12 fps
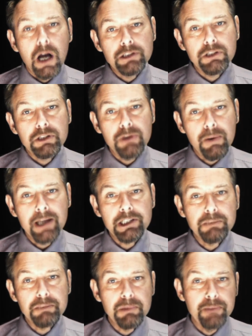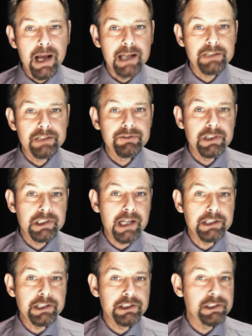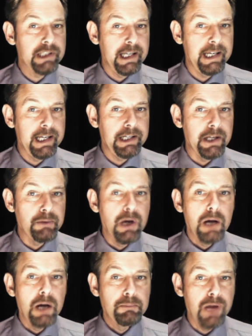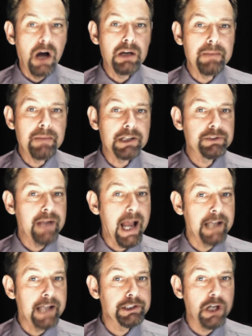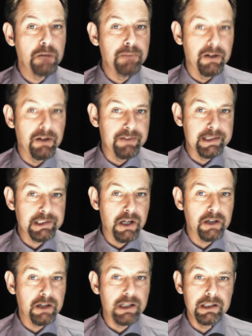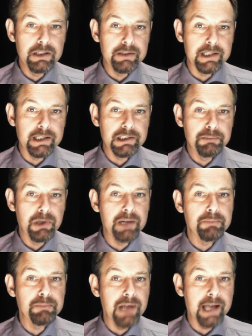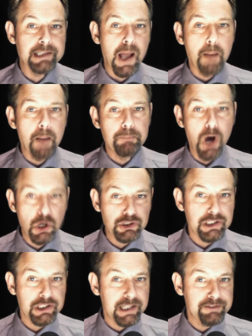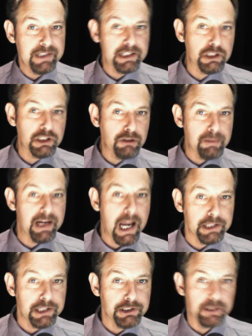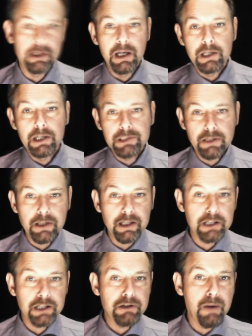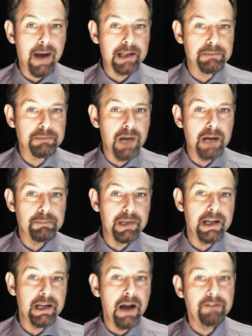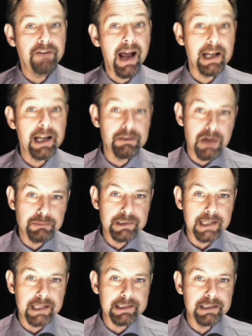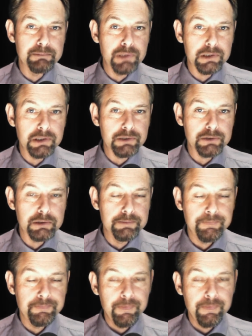As Croatia prepares for ascension to the EU, parliamentary HR boffins are colluding to put in place positive discrimination so that the Croats might be fairly represented in Brussels.